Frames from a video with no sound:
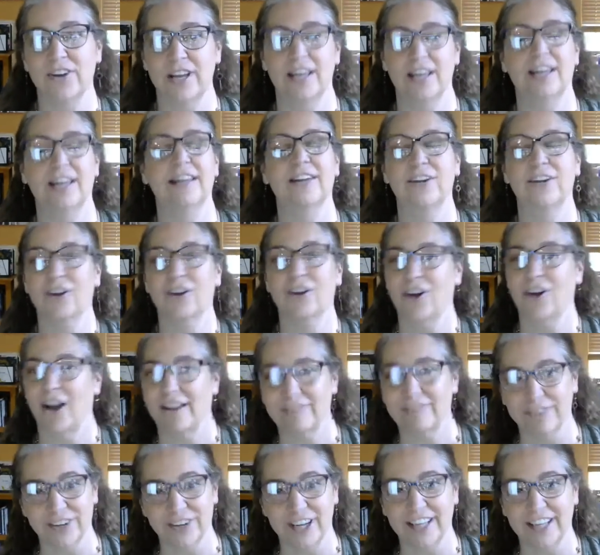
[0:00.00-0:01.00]
hand that you're
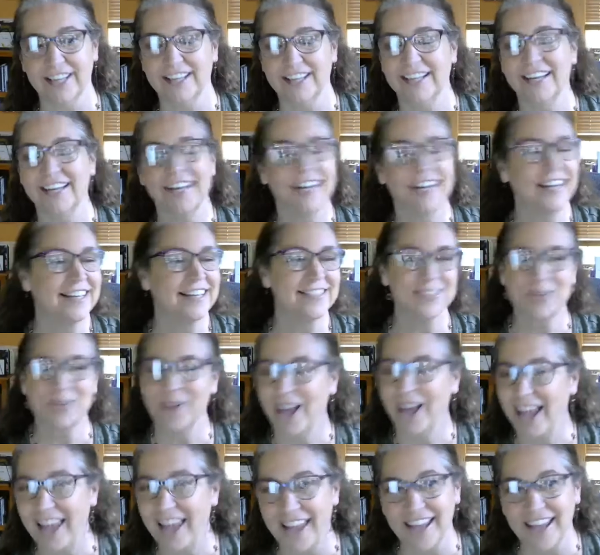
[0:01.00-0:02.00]
offering. It's
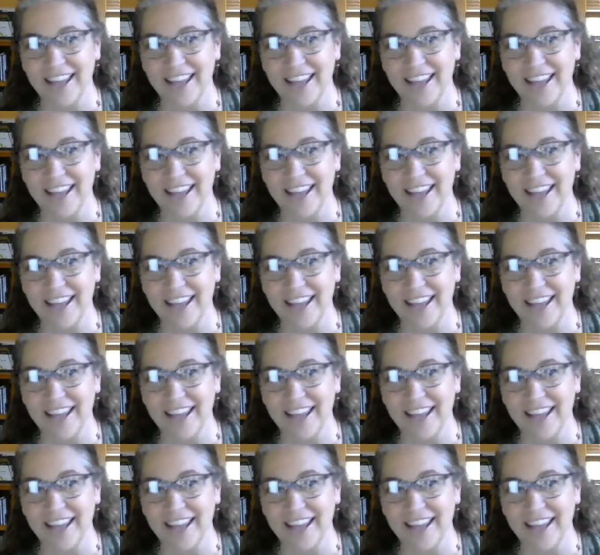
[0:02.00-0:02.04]
okay.